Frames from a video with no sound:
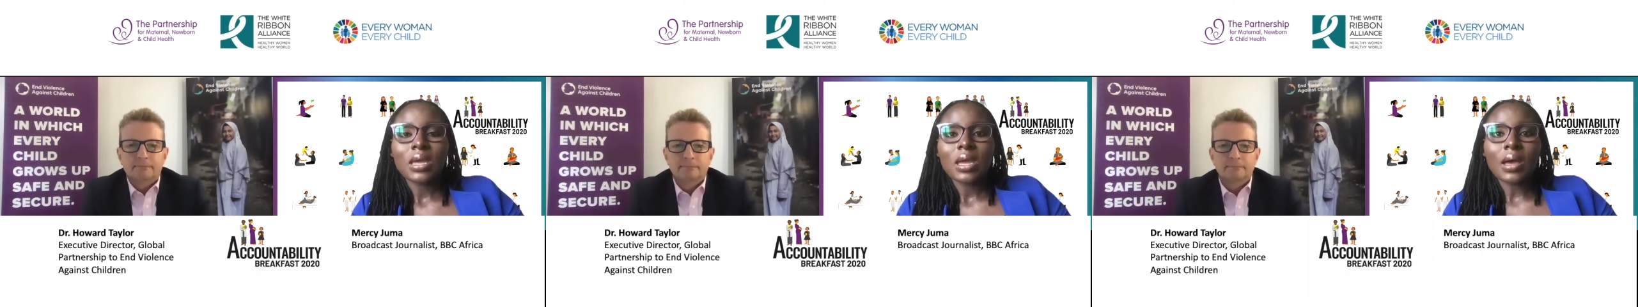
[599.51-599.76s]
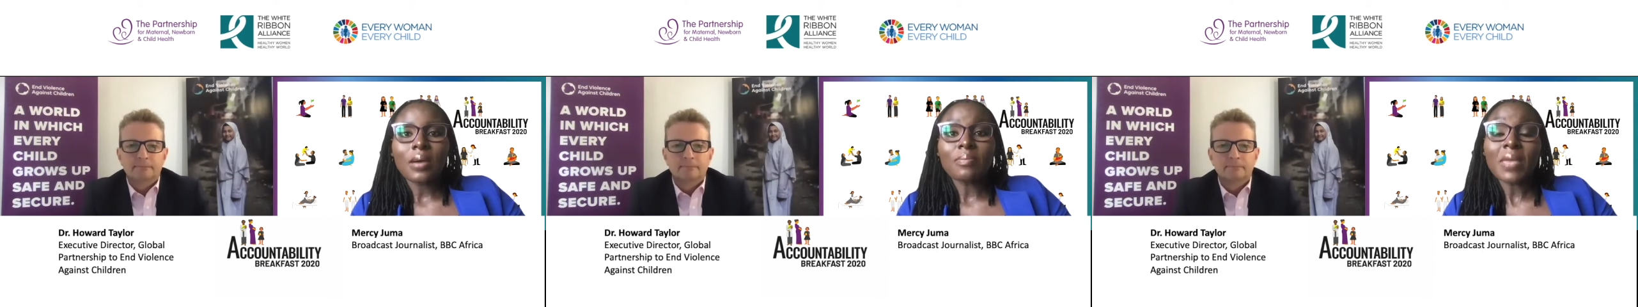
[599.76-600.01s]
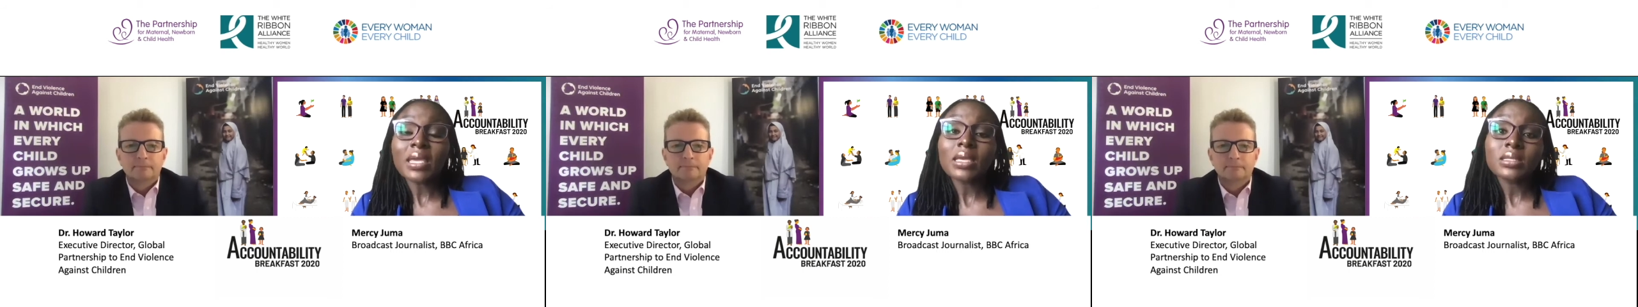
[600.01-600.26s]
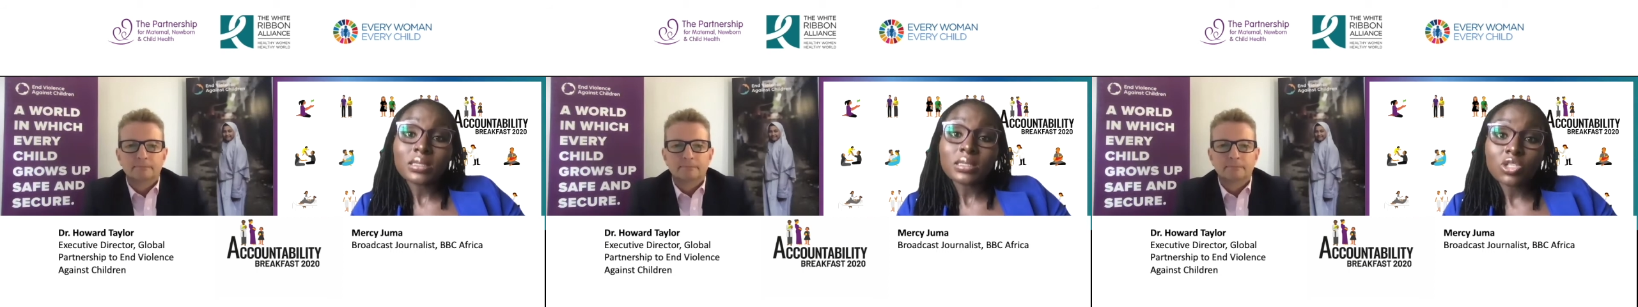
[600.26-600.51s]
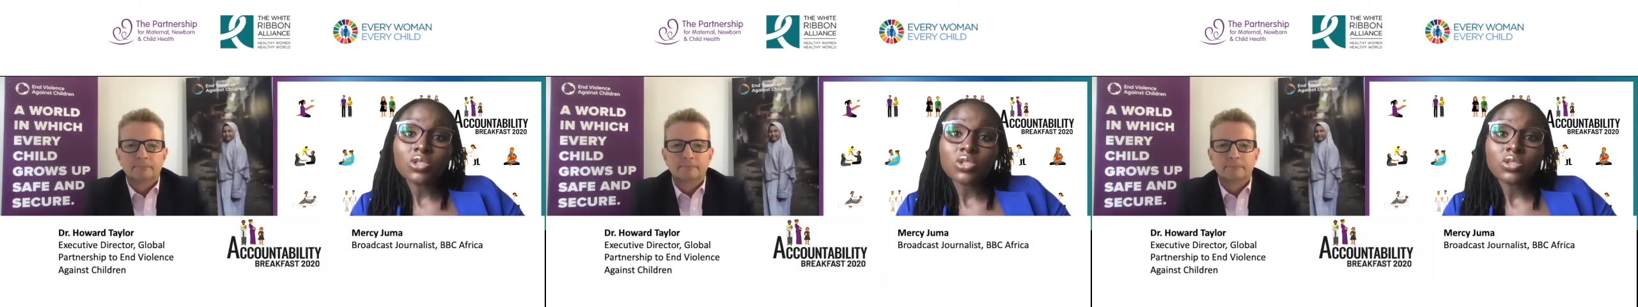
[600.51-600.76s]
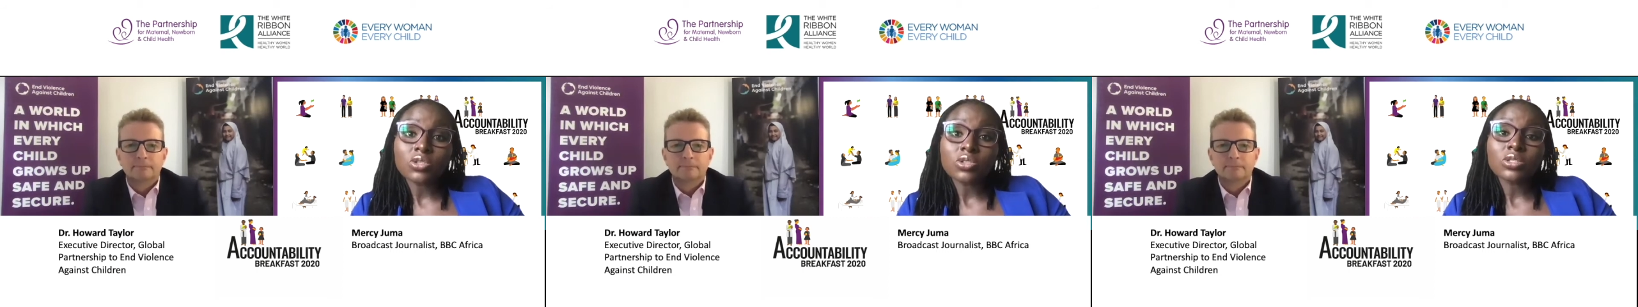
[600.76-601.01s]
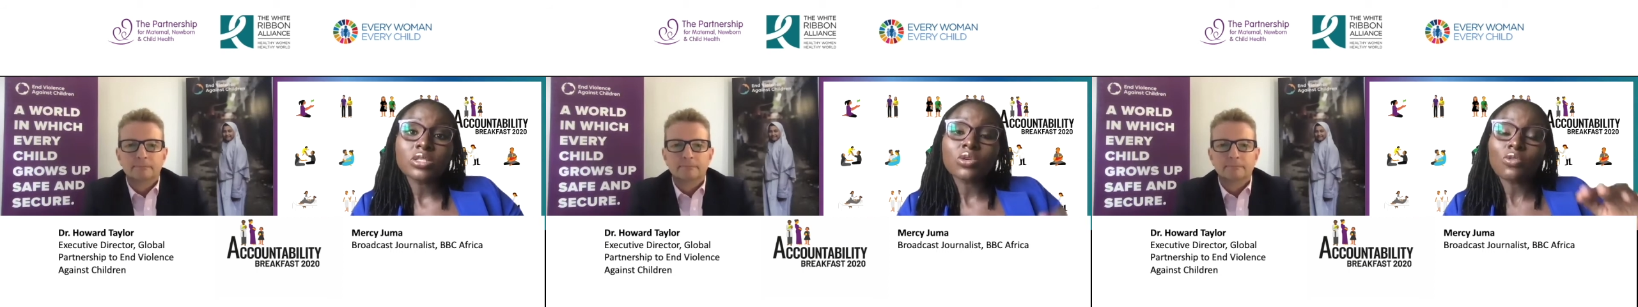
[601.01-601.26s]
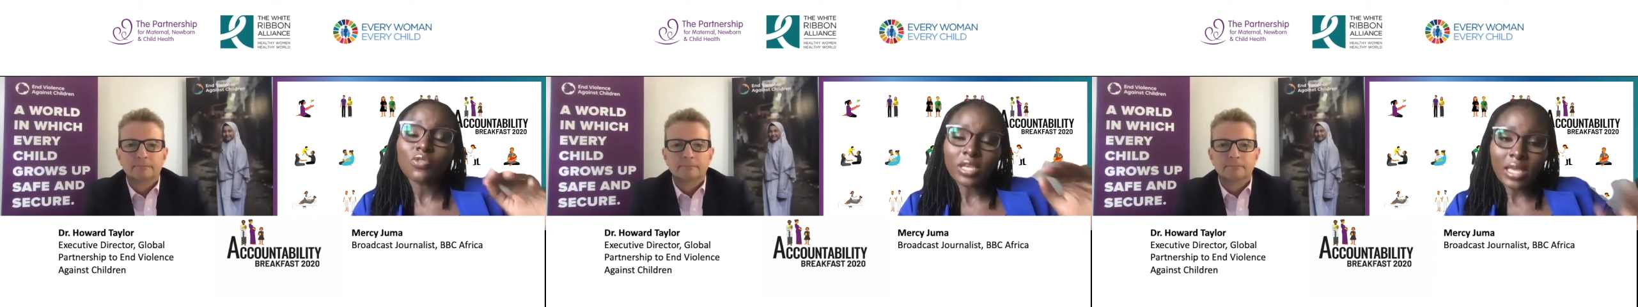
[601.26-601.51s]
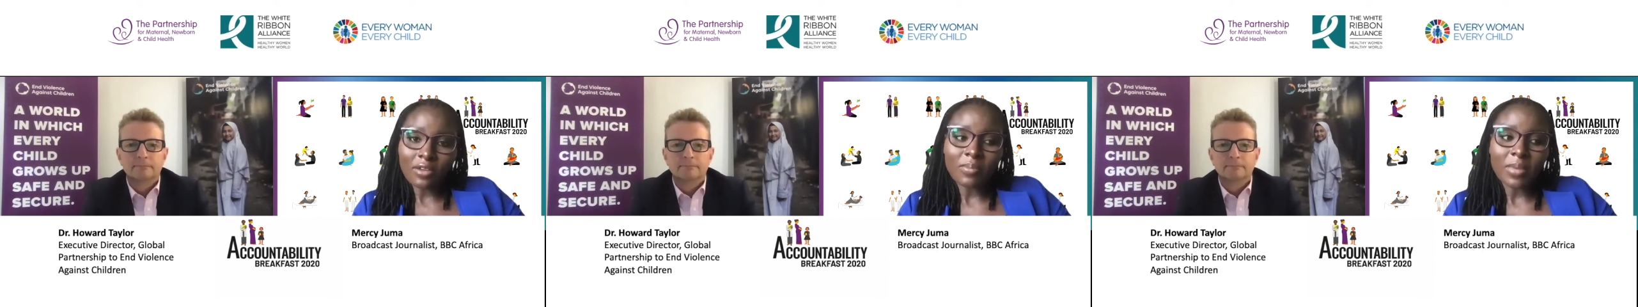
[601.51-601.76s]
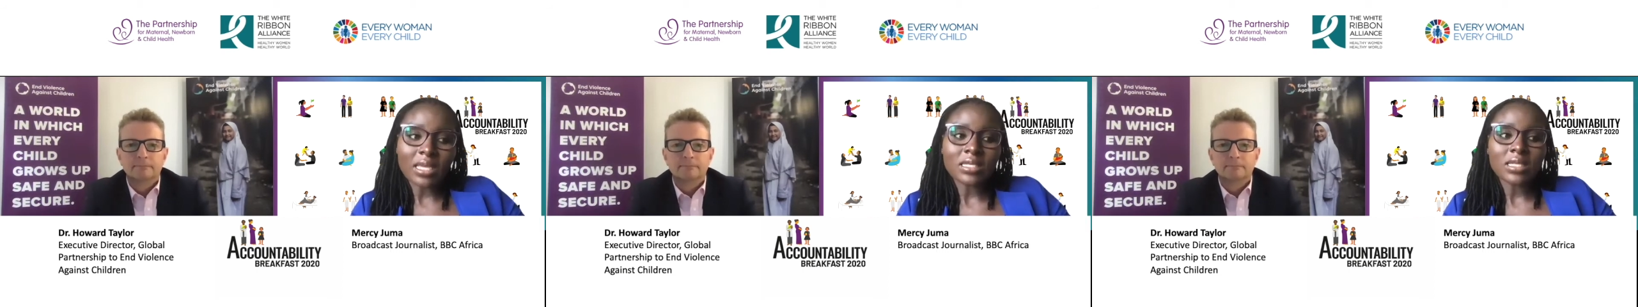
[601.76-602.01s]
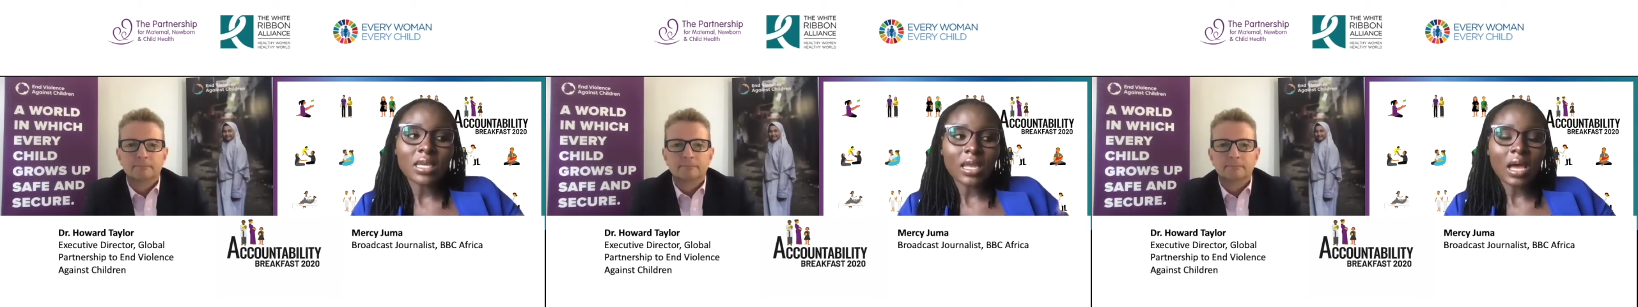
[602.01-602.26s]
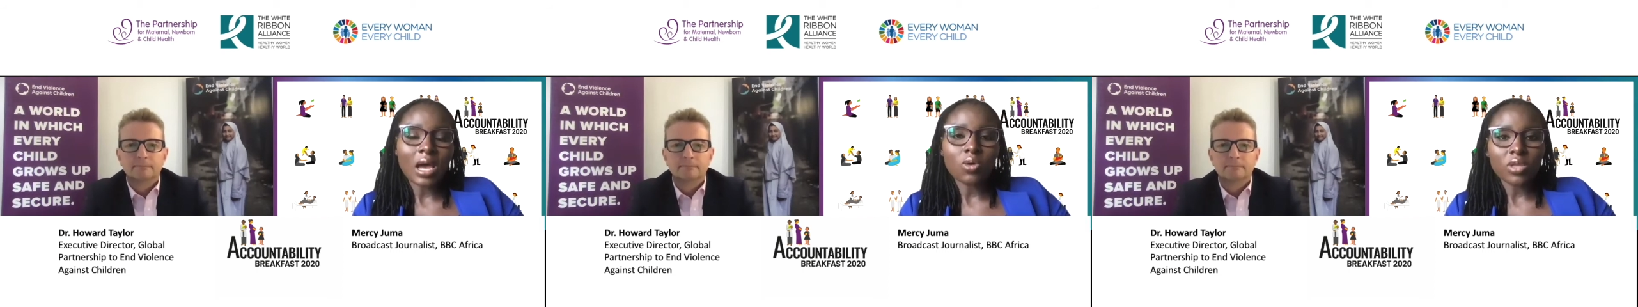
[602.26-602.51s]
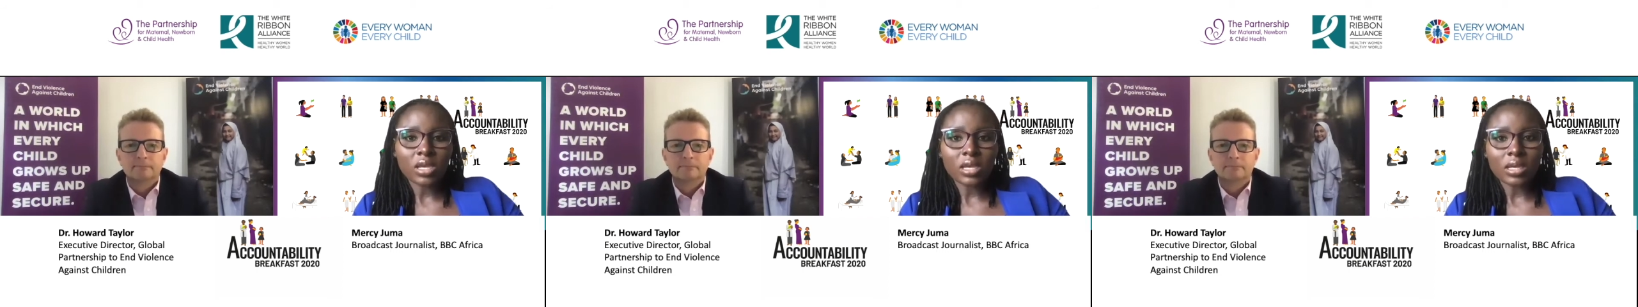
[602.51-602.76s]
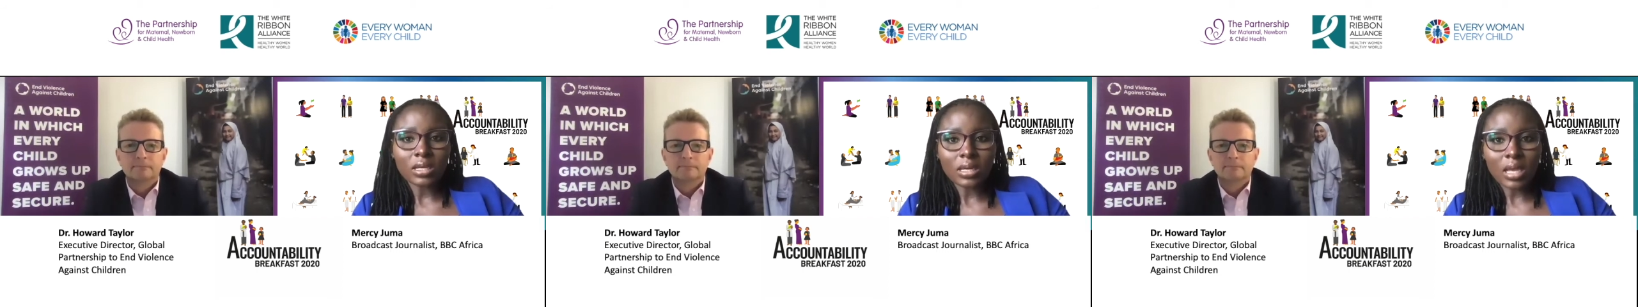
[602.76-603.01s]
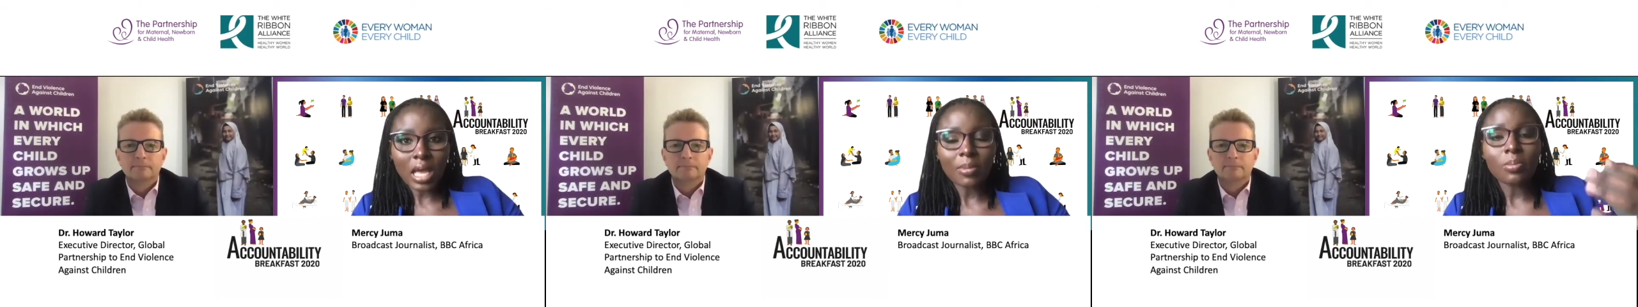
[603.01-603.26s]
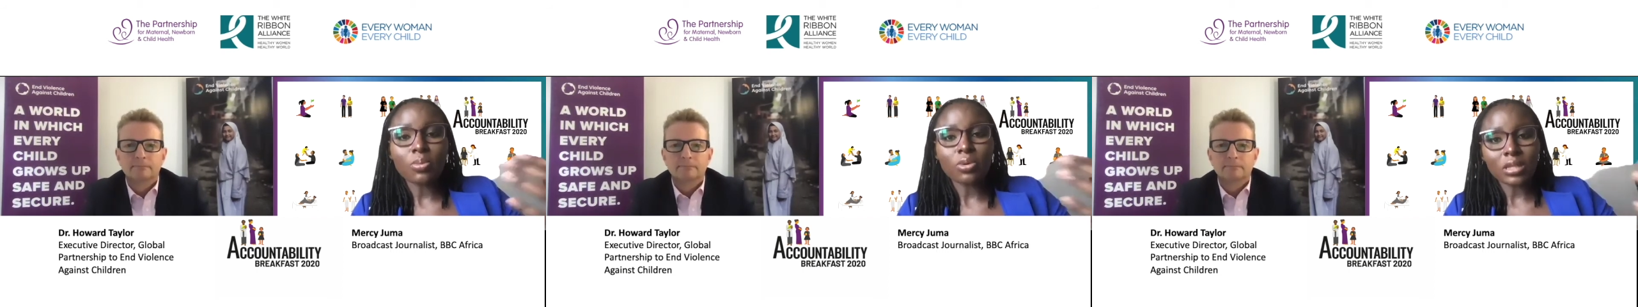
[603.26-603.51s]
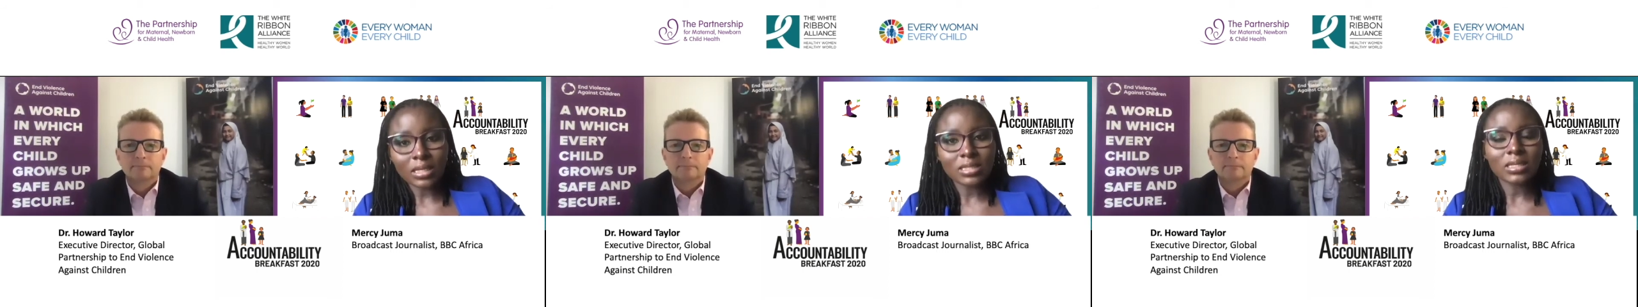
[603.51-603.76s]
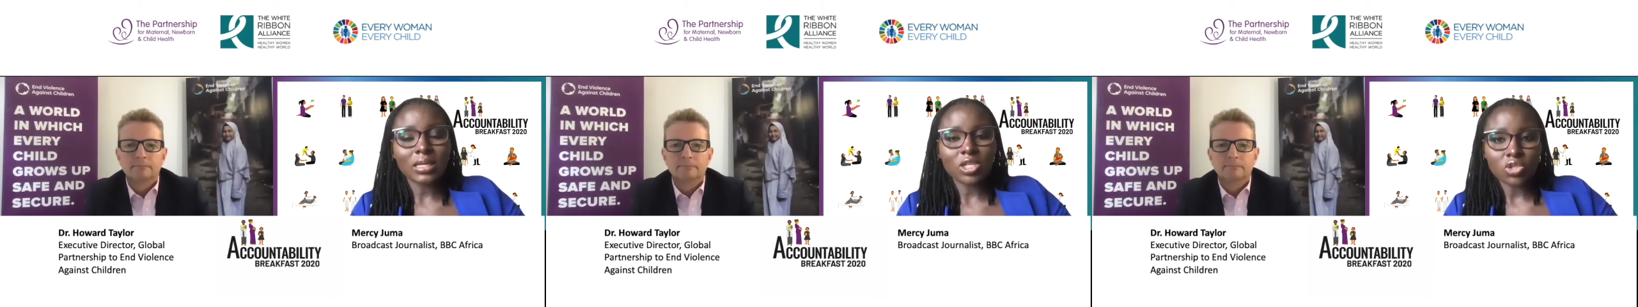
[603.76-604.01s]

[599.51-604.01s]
Speaker 1: uh, making decisions of the government and how they can come up with legislations